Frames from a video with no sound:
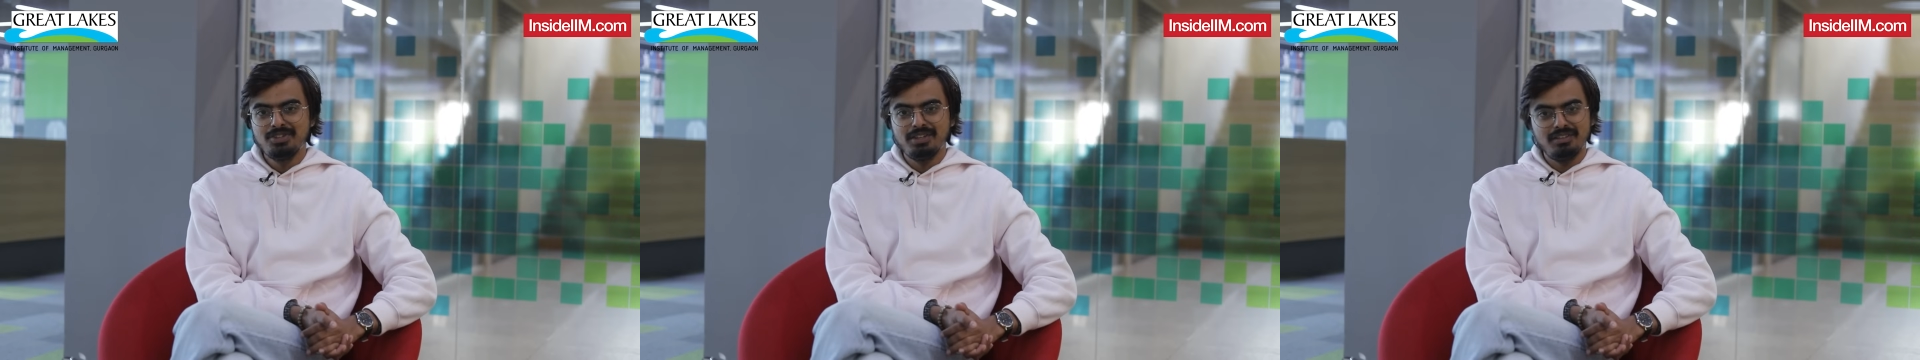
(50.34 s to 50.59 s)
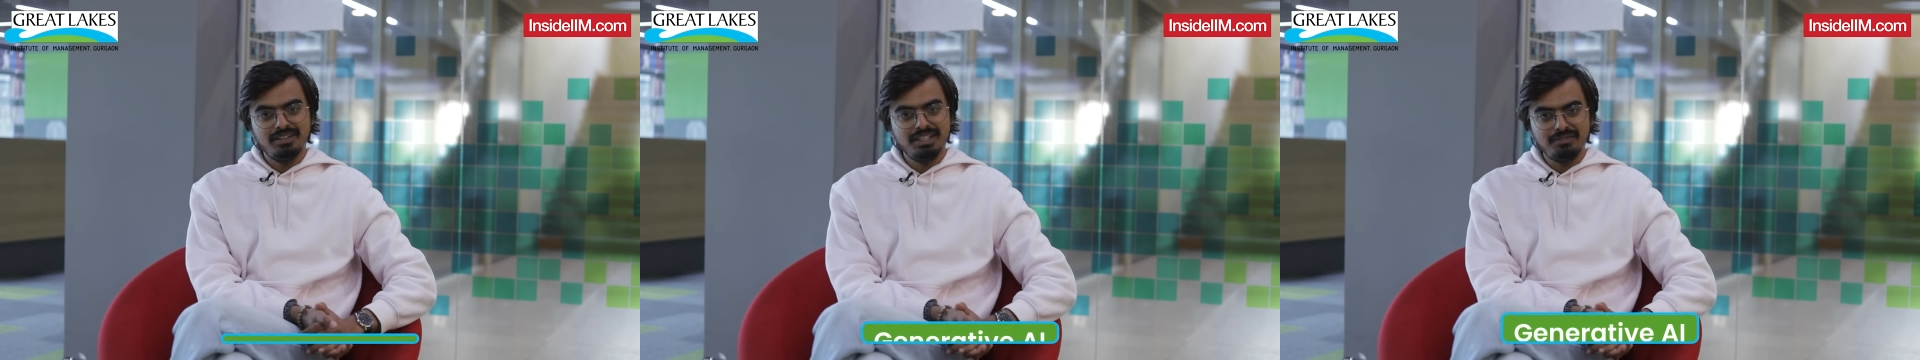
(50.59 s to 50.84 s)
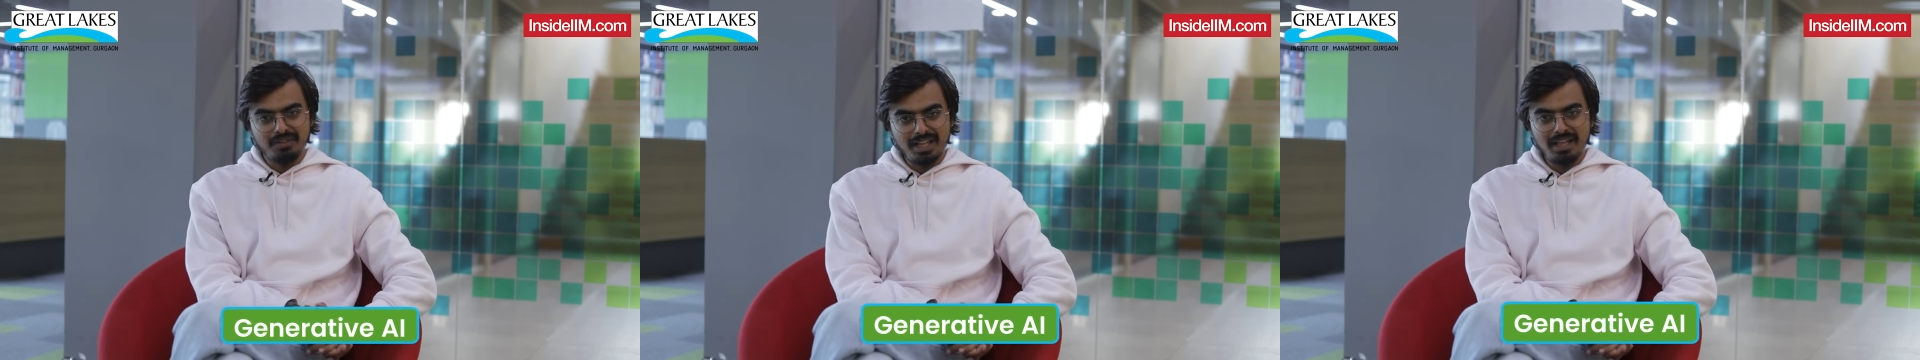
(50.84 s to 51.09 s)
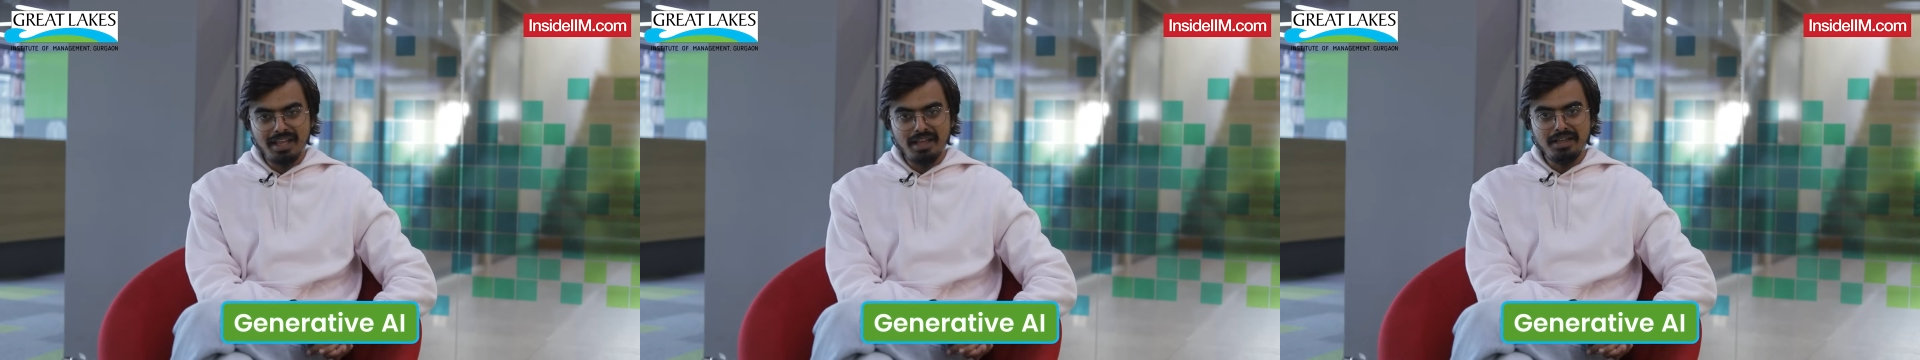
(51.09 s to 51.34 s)
generative
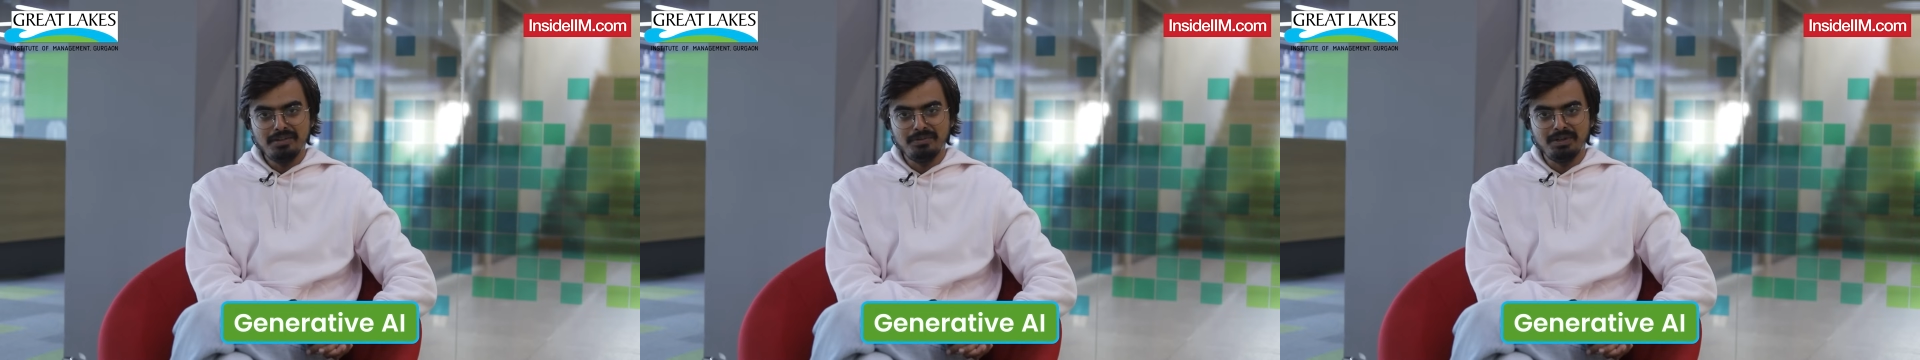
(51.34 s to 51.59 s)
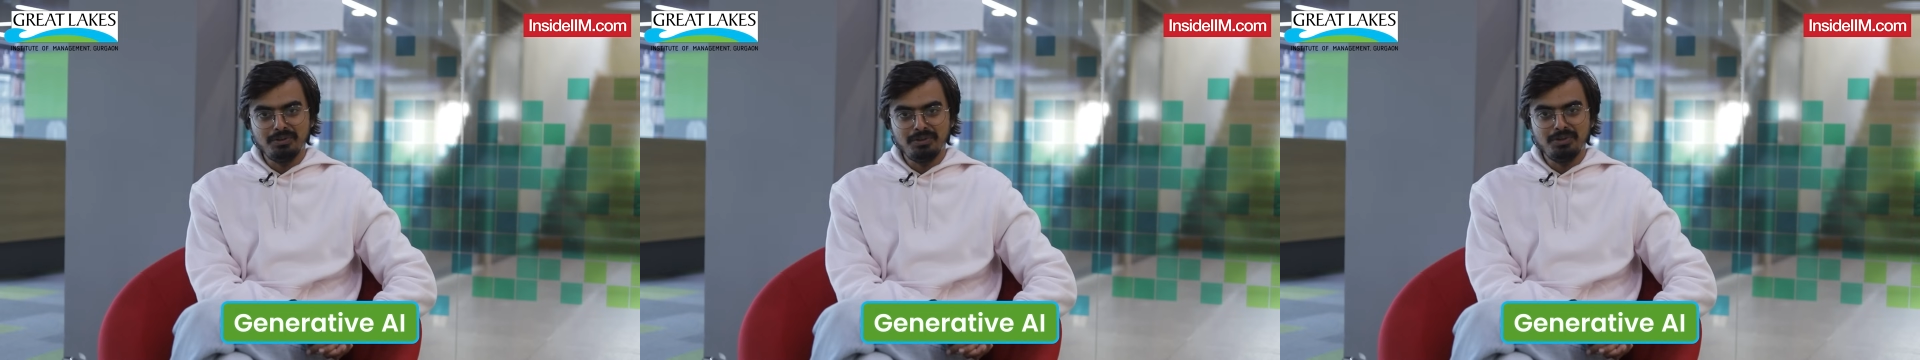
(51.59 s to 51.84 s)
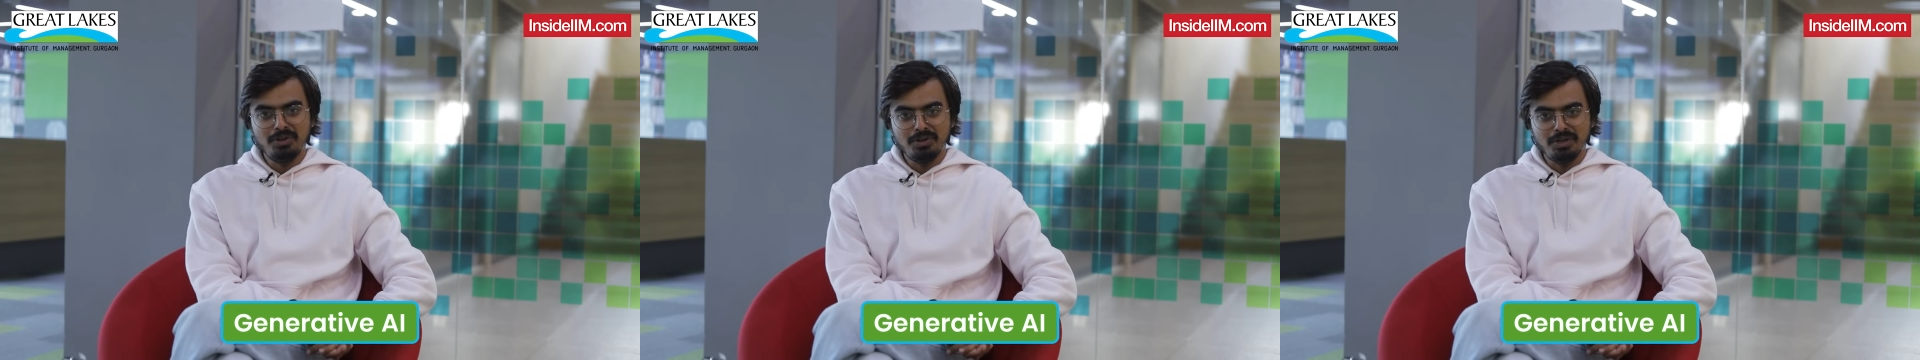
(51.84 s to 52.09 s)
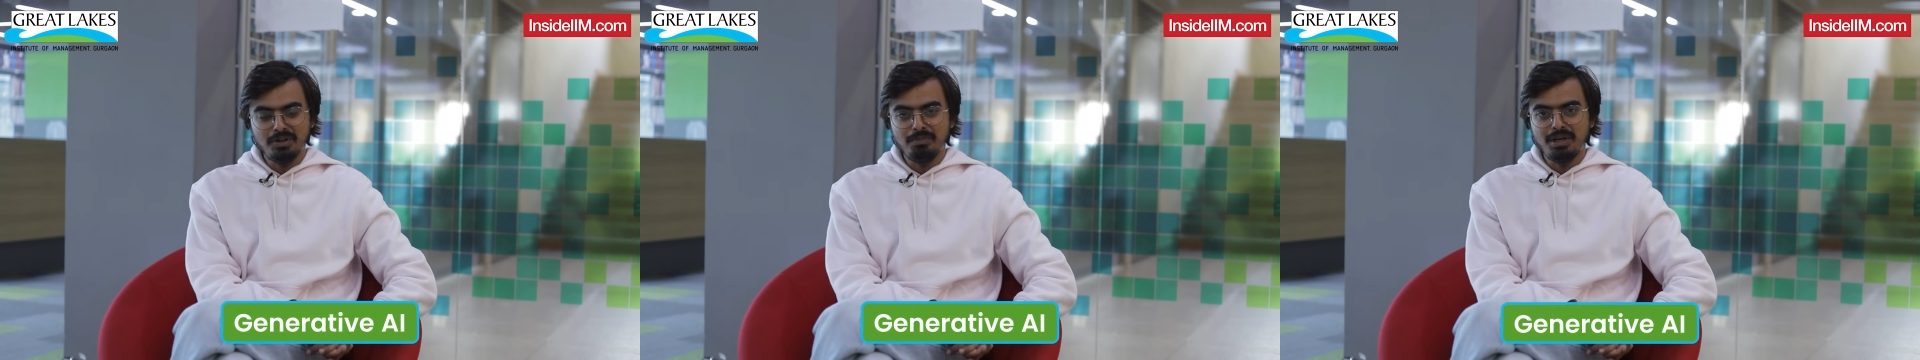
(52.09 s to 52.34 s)
AI, we're going to
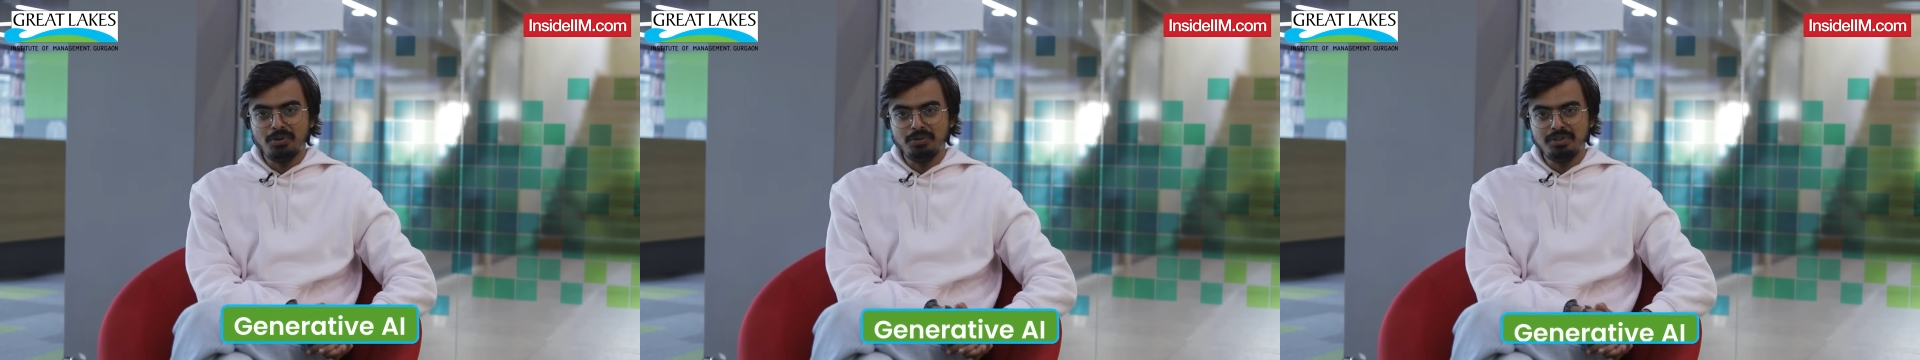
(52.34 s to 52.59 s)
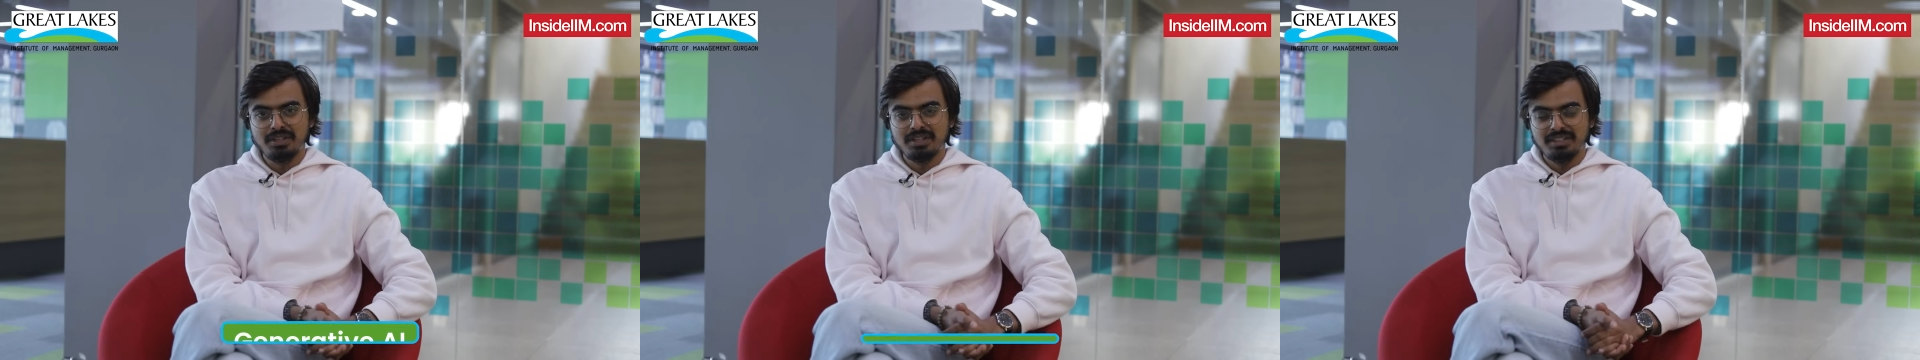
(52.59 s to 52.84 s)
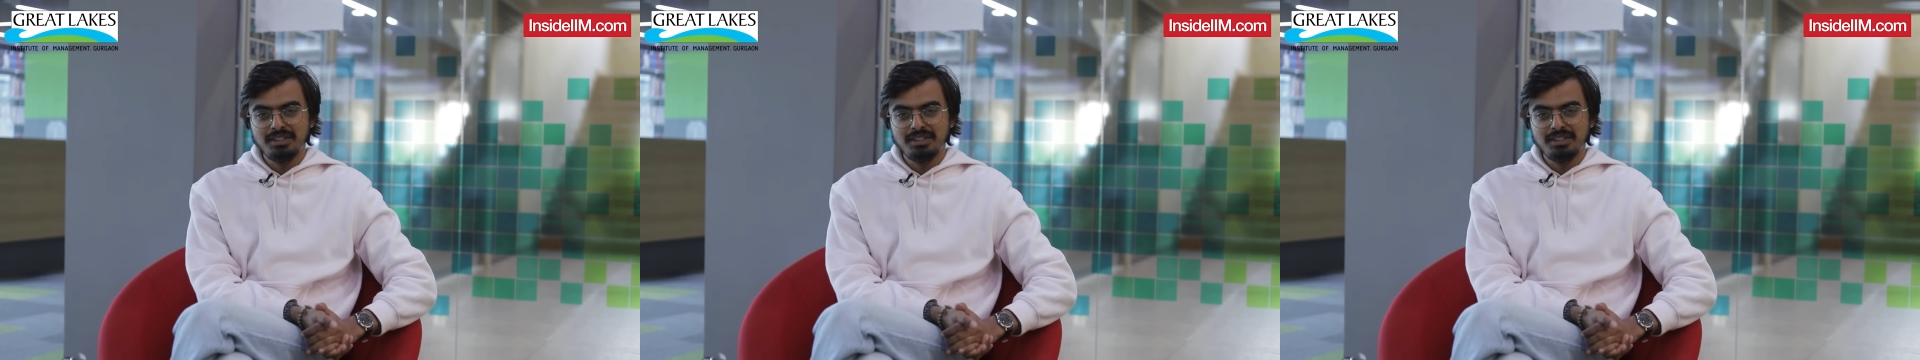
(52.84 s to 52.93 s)
talk about